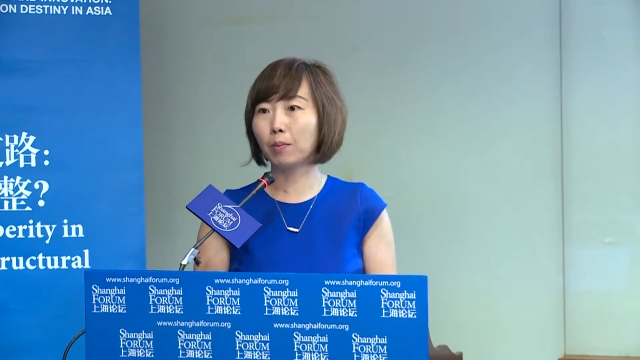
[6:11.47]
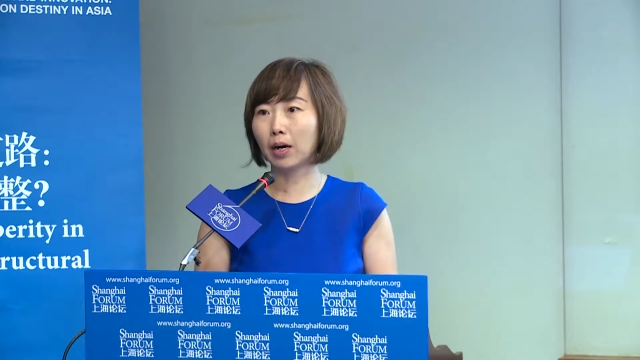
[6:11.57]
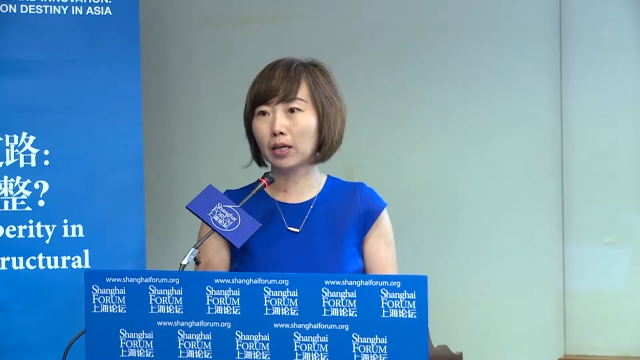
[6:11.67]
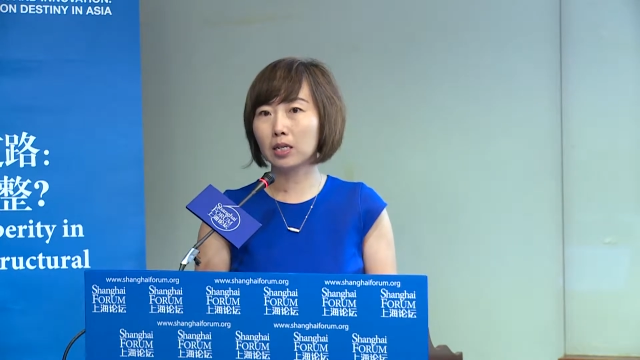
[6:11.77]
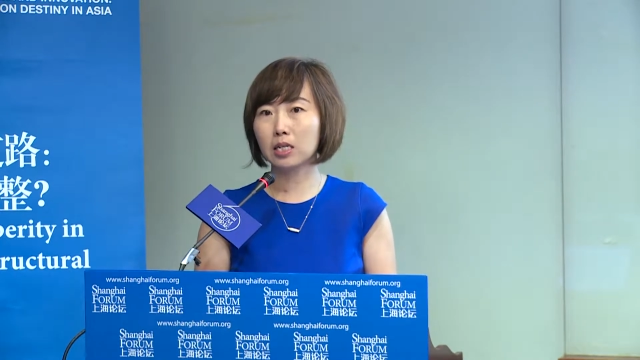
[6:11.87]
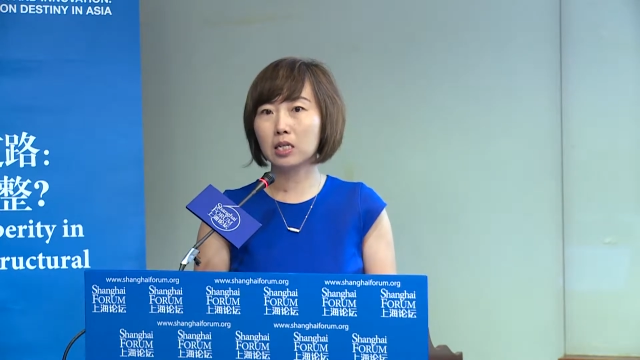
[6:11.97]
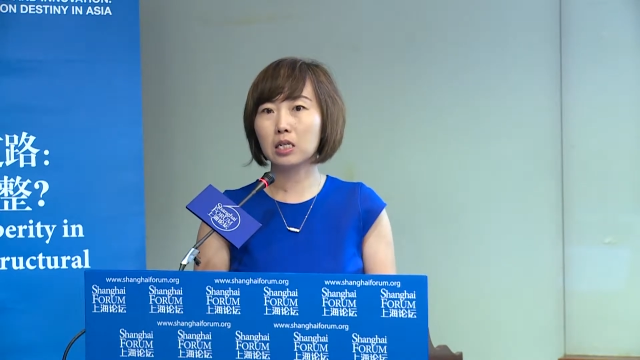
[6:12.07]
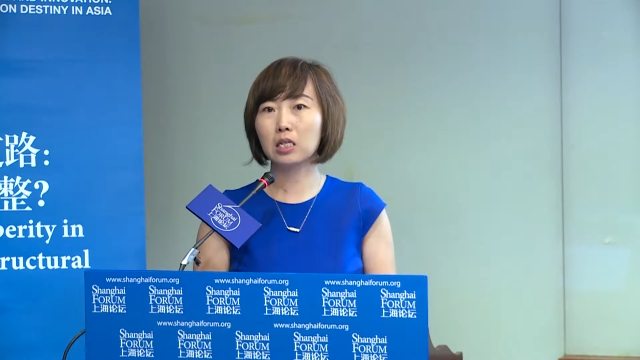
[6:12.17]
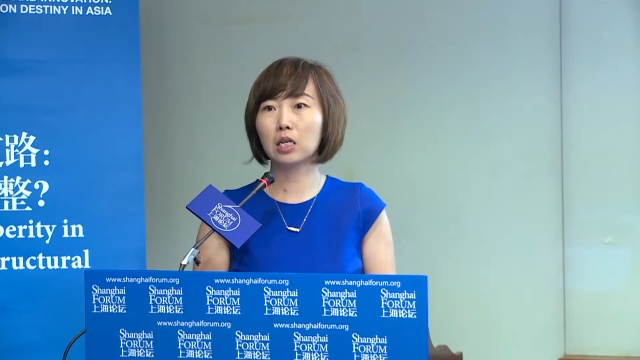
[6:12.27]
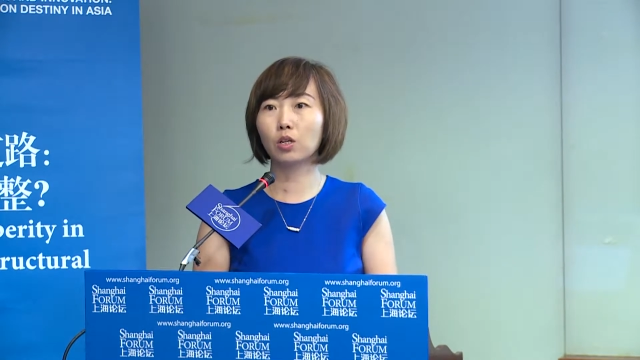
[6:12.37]

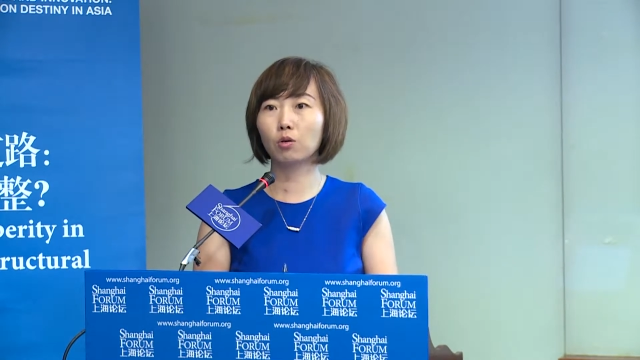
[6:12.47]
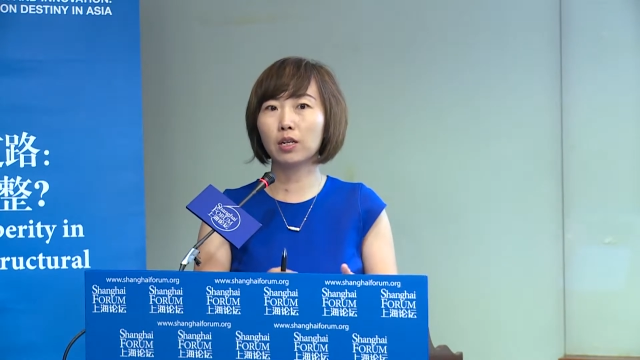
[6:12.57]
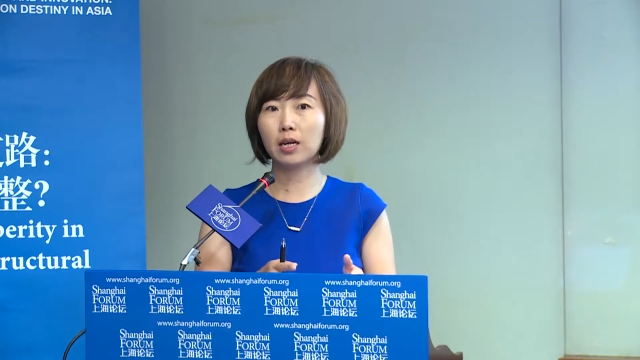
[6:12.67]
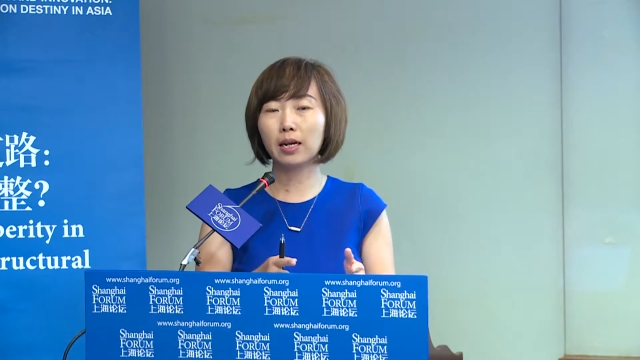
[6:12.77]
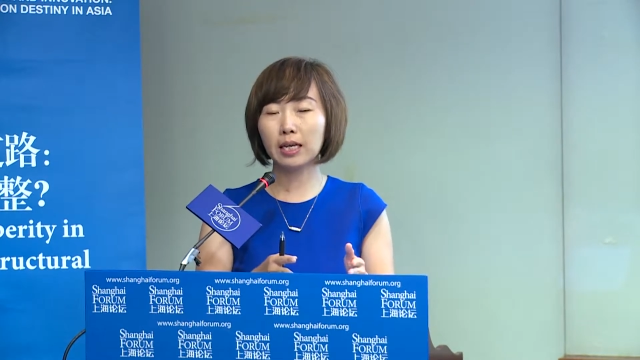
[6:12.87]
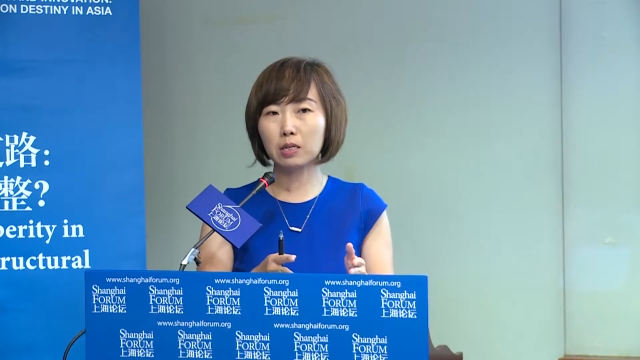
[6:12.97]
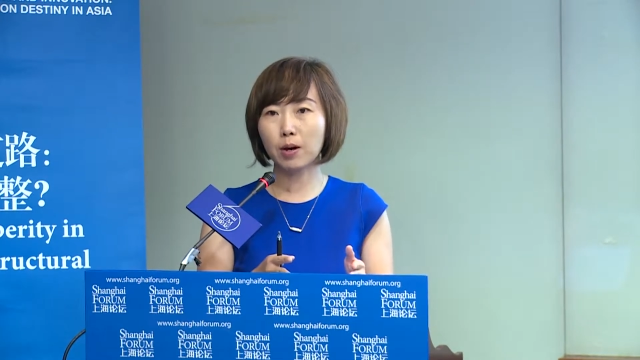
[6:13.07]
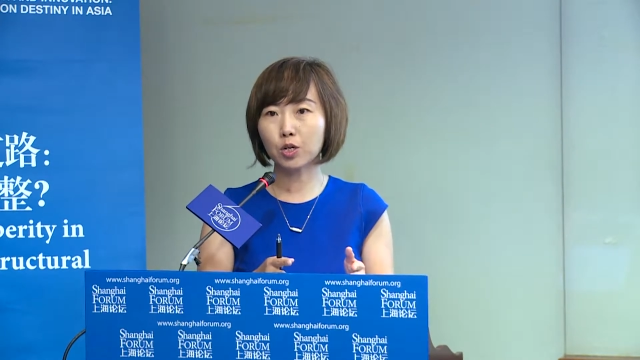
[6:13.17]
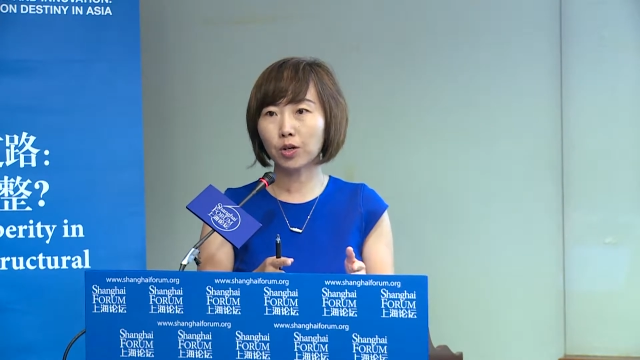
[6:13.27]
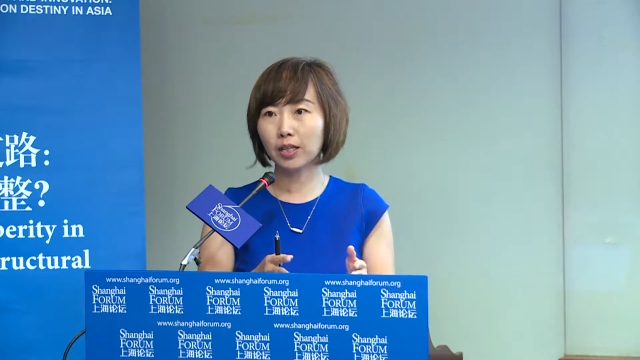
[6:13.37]
markets,
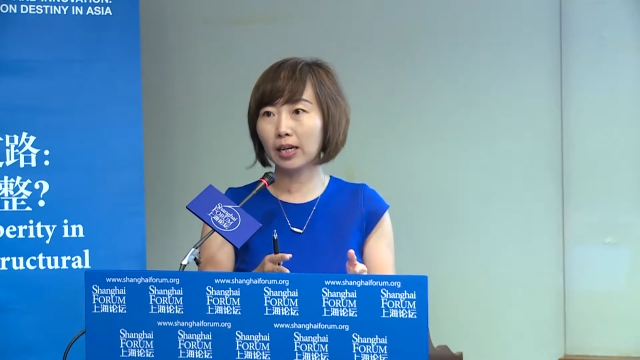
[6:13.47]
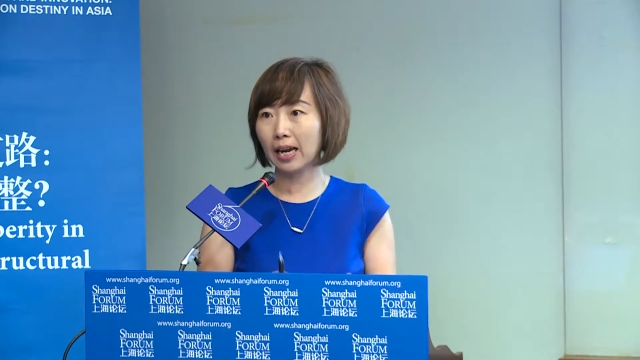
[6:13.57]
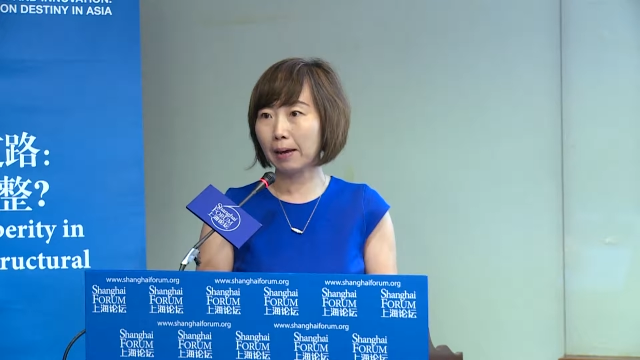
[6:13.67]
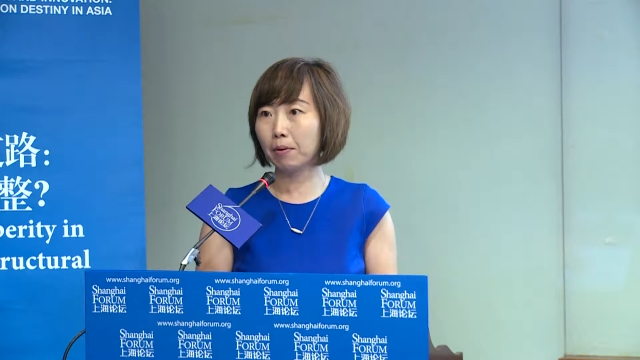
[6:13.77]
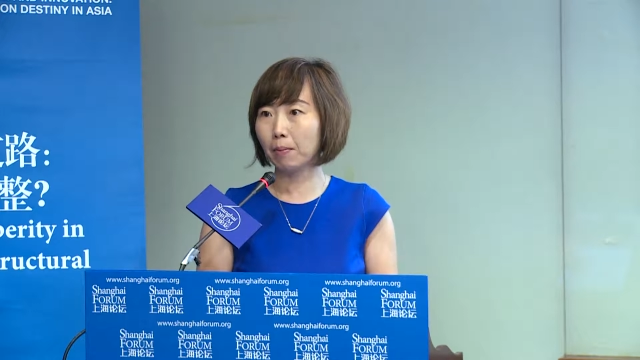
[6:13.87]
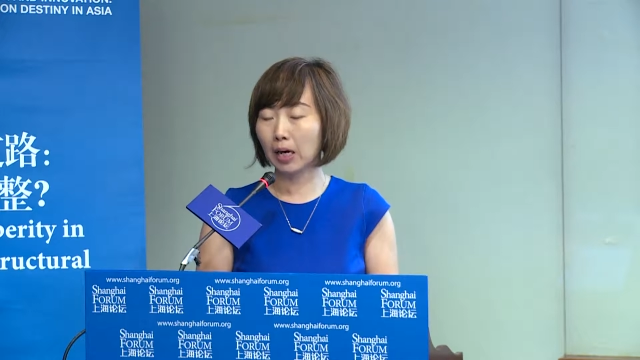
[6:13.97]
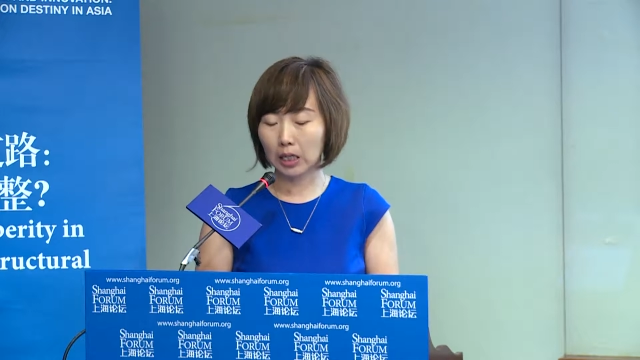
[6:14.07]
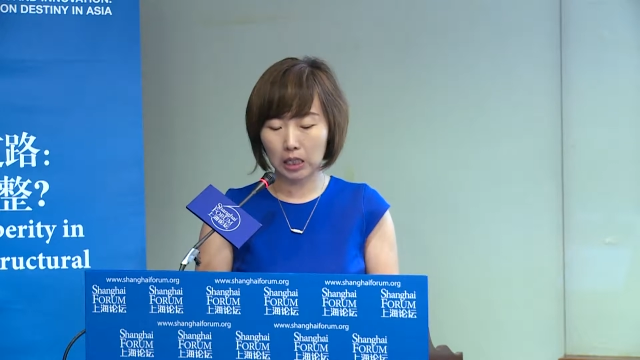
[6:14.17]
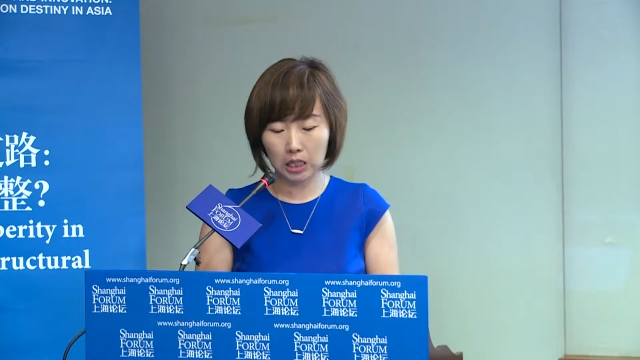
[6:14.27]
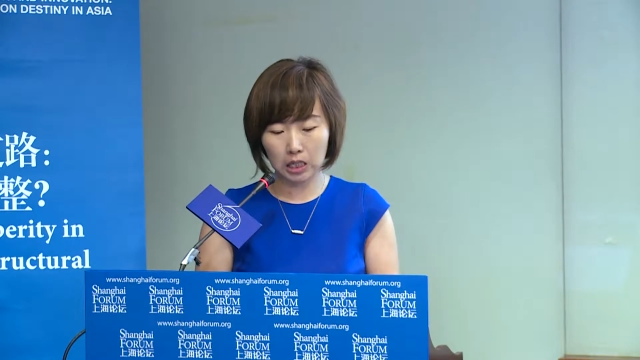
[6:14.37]
especially the labor
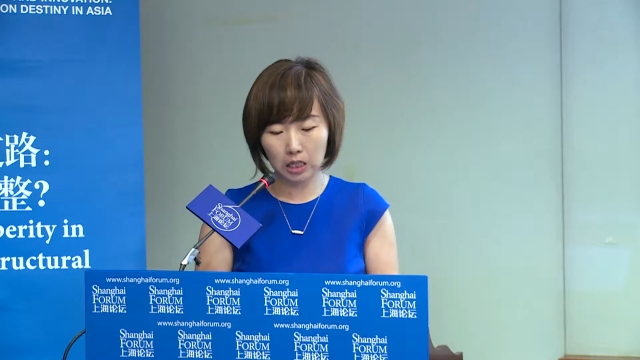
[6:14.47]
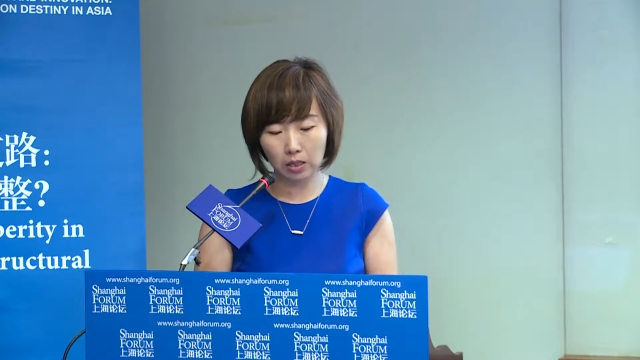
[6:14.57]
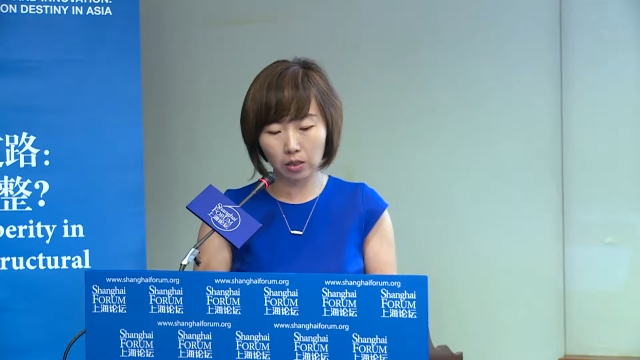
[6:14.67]
markets.